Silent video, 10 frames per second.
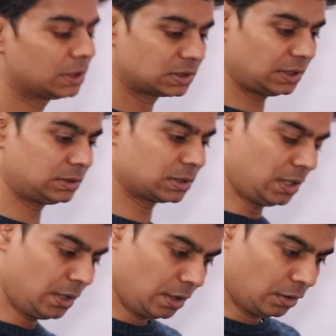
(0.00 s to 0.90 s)
since
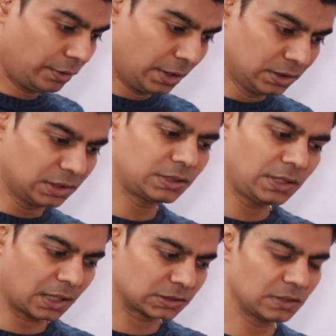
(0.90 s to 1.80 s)
in this
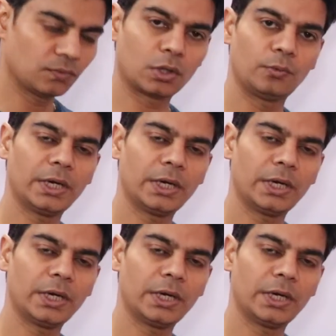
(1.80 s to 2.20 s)
reaction what